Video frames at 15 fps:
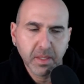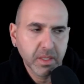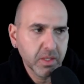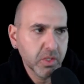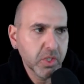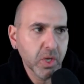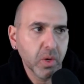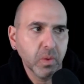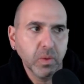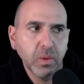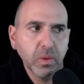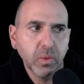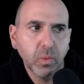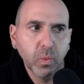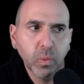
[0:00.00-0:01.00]
So
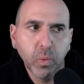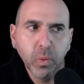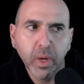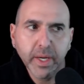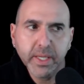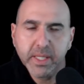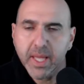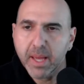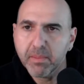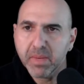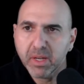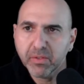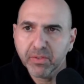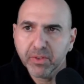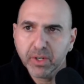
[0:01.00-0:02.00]
what does that
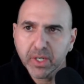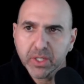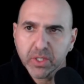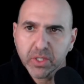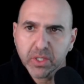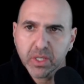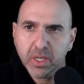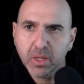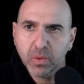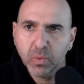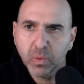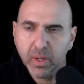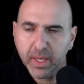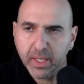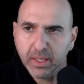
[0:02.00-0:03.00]
mean for us?
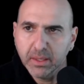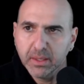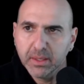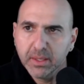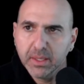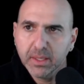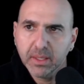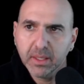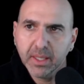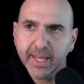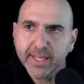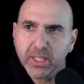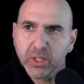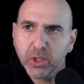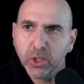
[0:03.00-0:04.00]
Well,
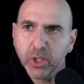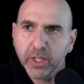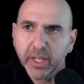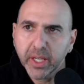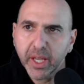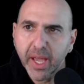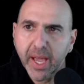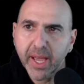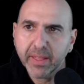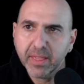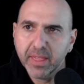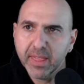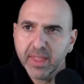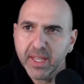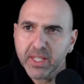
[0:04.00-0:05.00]
let's look at
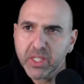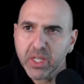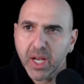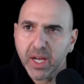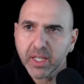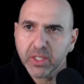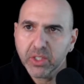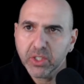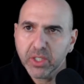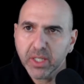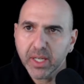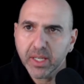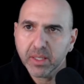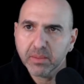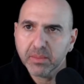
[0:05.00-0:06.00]
this oxygen
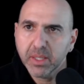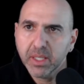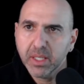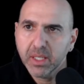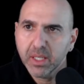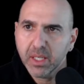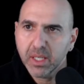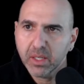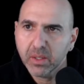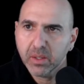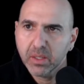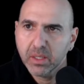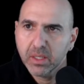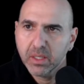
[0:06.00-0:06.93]
atom here.